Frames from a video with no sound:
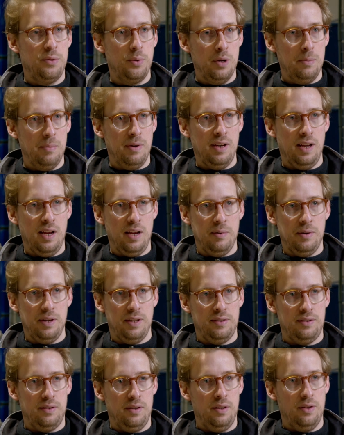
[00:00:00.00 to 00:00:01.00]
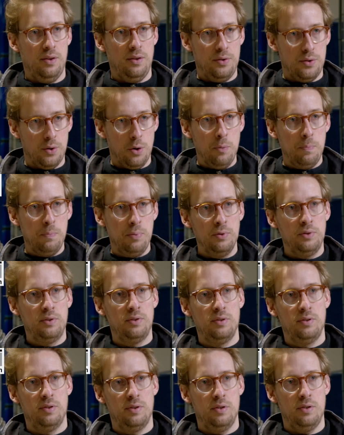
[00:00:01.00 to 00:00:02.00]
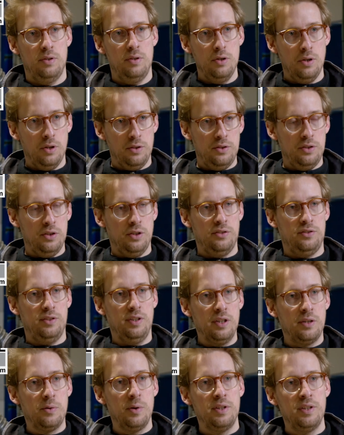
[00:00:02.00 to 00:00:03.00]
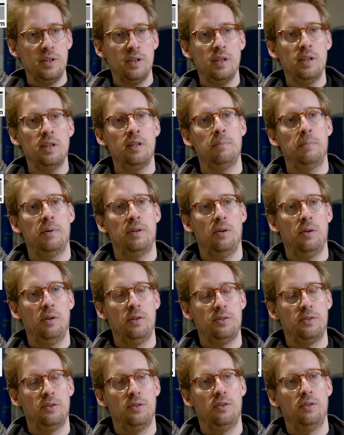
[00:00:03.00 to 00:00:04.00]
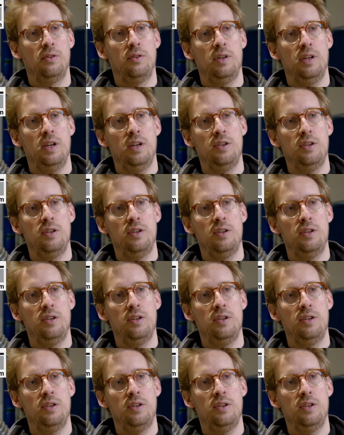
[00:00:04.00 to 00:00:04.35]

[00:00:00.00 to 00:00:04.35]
three main areas throughput, not just increasing it, but also